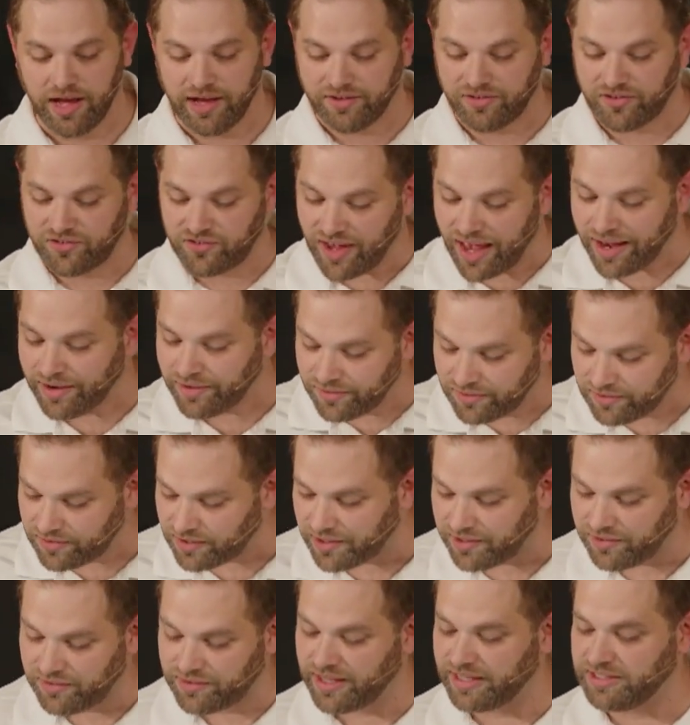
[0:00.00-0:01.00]

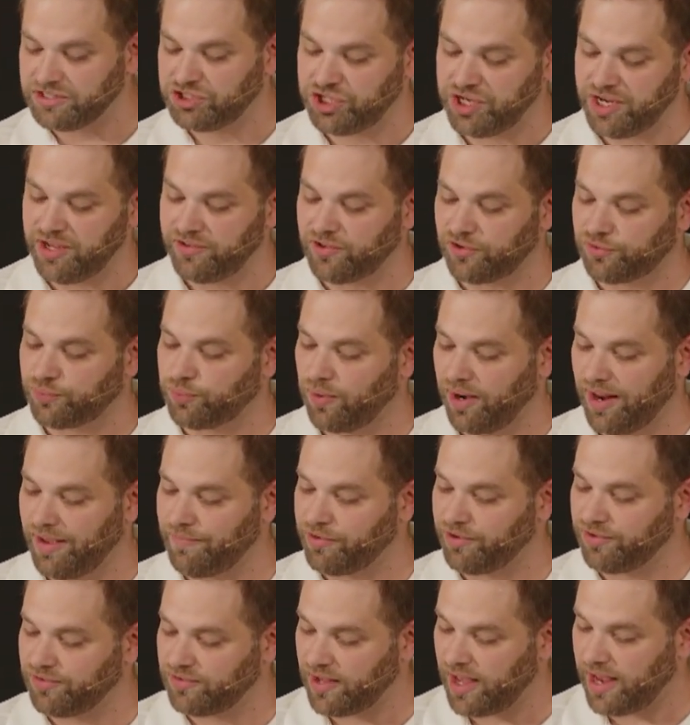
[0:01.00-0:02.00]
sentences that Jesus will
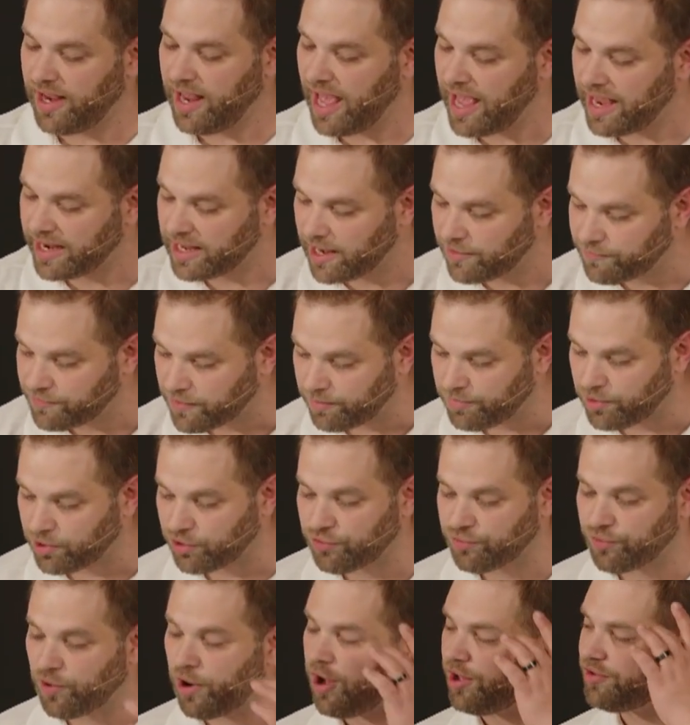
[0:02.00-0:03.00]
ever say hanging from the
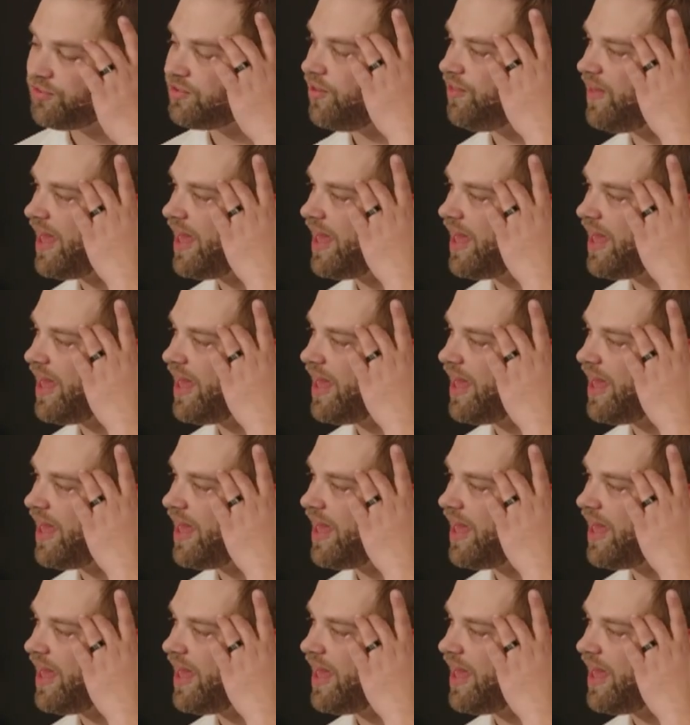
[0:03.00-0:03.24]
cross,